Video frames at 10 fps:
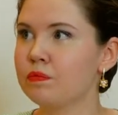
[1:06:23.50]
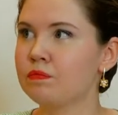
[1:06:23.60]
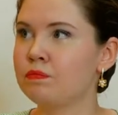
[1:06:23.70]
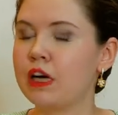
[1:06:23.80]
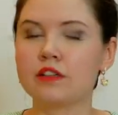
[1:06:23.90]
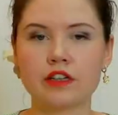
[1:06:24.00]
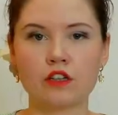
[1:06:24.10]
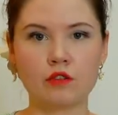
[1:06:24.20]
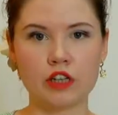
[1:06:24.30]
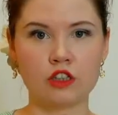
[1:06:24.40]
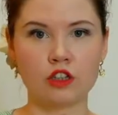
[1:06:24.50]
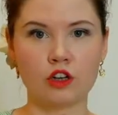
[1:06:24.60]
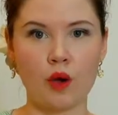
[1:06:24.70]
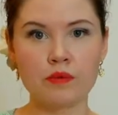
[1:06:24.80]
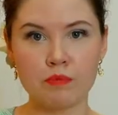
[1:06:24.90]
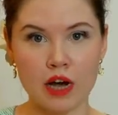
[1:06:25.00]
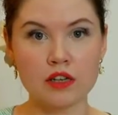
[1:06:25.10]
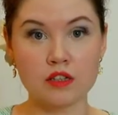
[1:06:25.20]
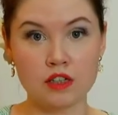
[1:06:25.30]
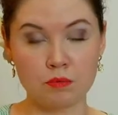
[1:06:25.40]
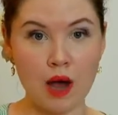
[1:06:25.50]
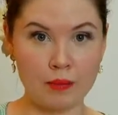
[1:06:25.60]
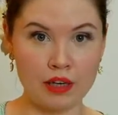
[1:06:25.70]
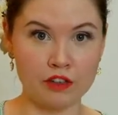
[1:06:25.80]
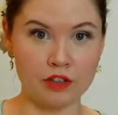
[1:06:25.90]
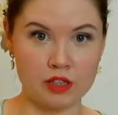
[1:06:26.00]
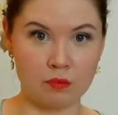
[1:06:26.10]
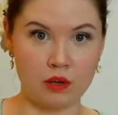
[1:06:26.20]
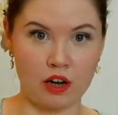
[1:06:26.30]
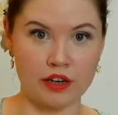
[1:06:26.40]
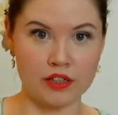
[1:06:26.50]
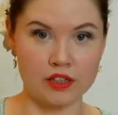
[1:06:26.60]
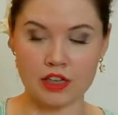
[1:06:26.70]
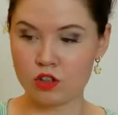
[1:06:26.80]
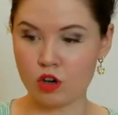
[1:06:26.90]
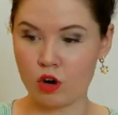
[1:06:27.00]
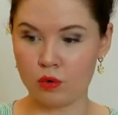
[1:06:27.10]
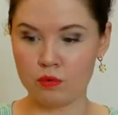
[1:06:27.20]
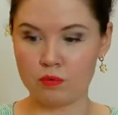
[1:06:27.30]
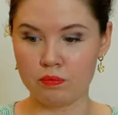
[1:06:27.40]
Because I don't tend to go in person to buy millinery supplies, there's no